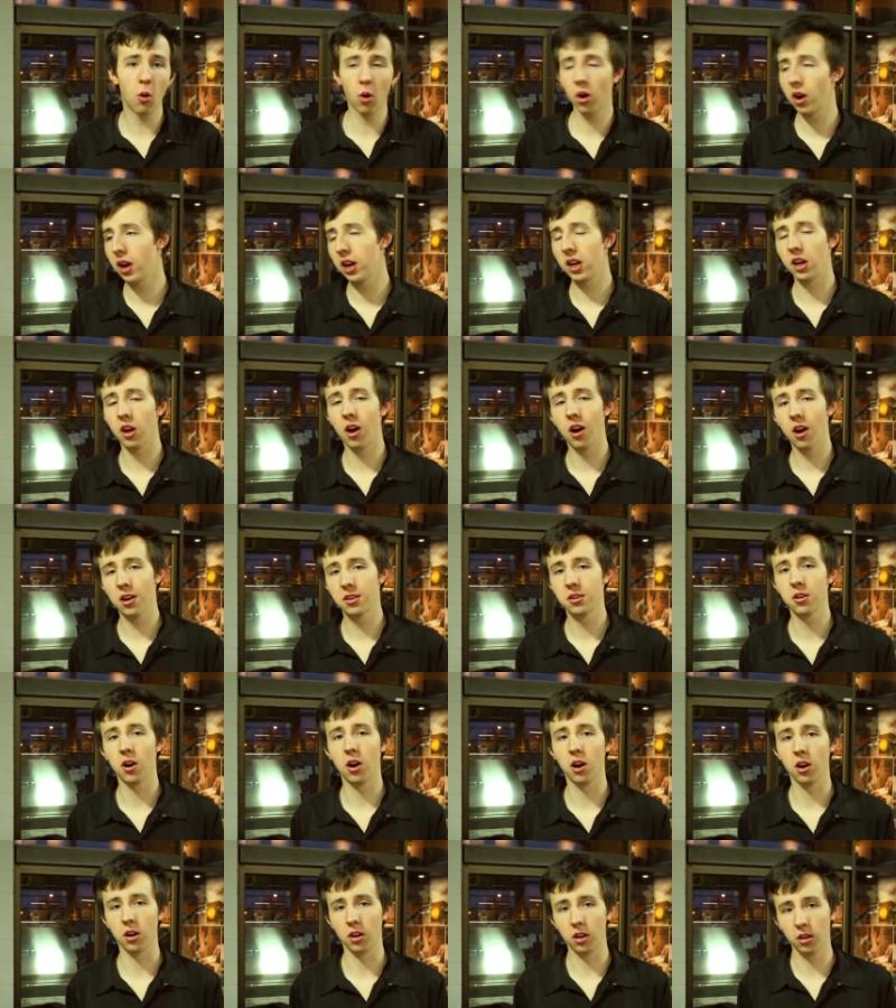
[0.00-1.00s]
or any hot
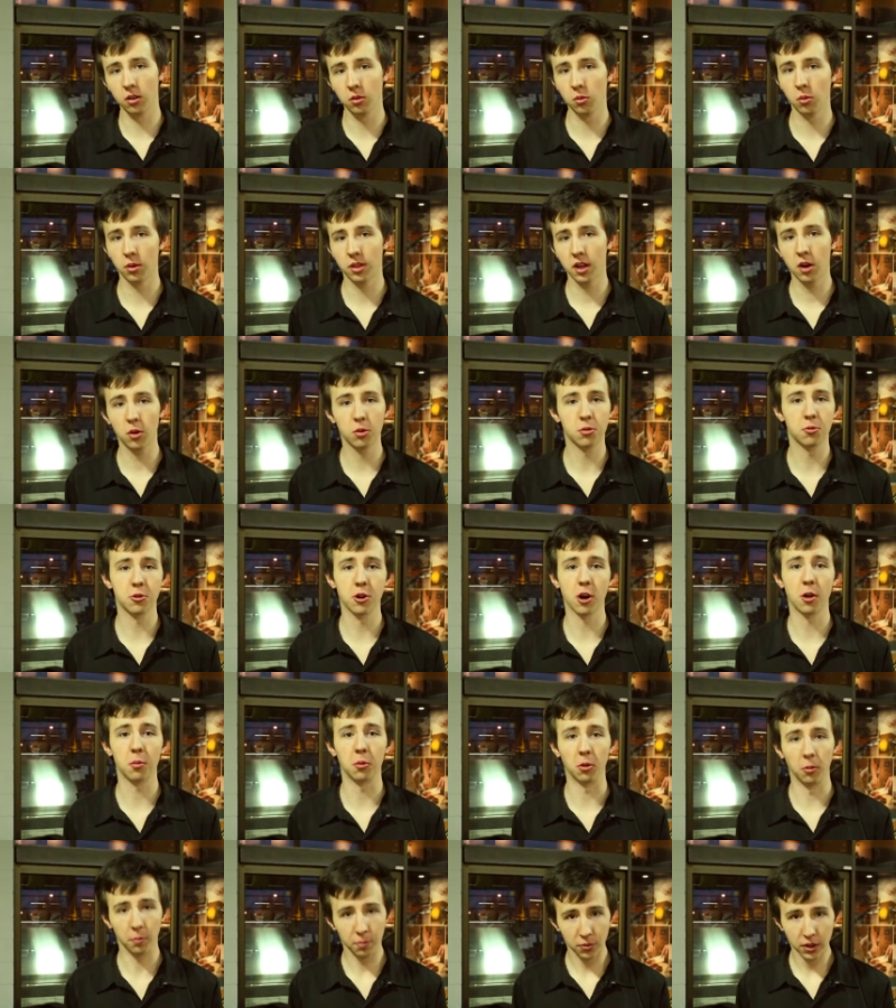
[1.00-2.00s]
dog without
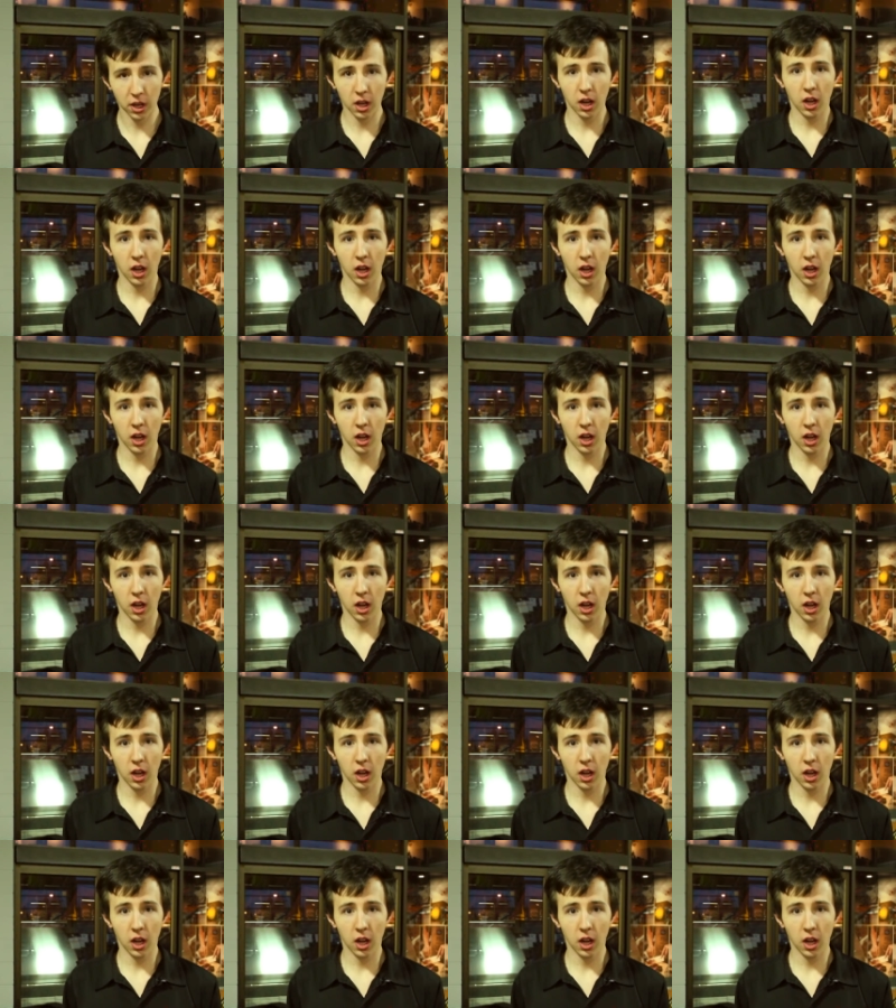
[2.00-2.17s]
trouble.